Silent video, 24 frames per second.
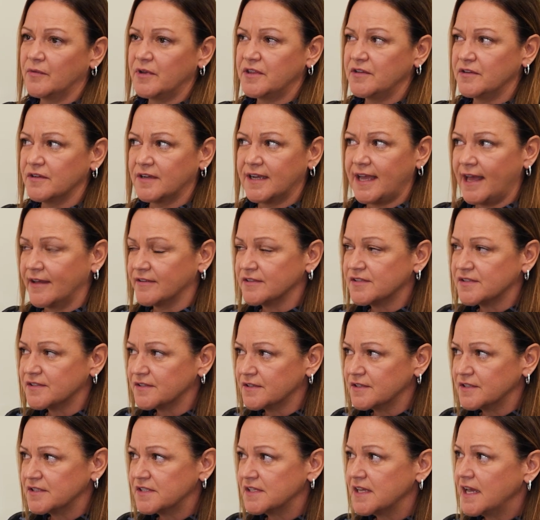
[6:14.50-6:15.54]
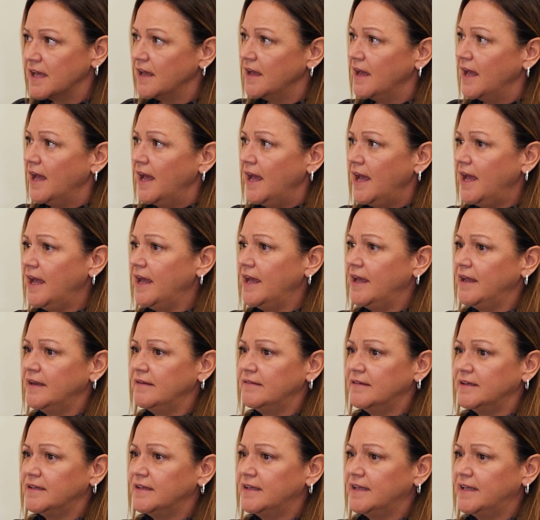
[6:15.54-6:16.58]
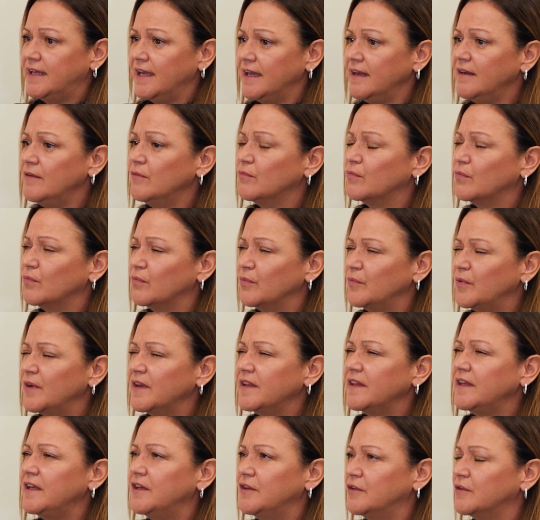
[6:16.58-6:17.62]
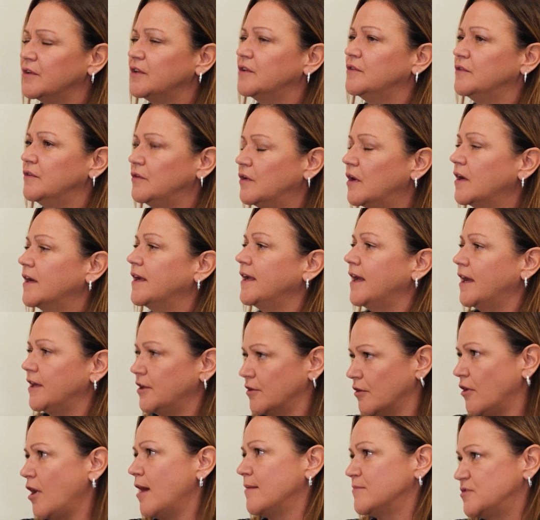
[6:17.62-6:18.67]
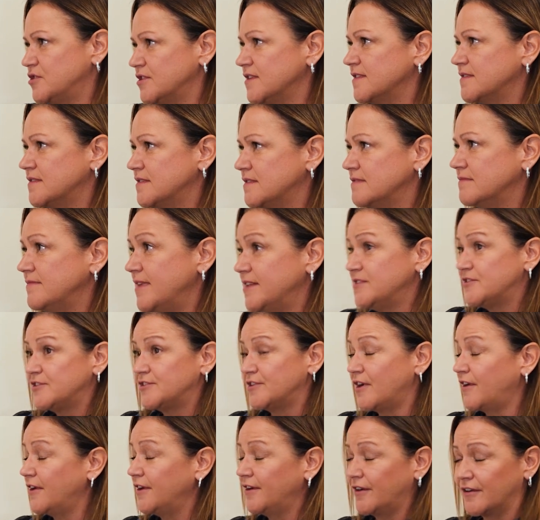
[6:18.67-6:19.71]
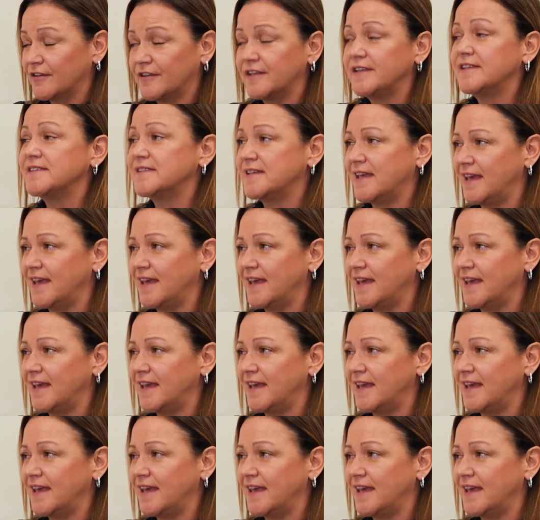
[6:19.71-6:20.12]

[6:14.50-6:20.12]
with your counselors, and get a really good look at your options. And starting early is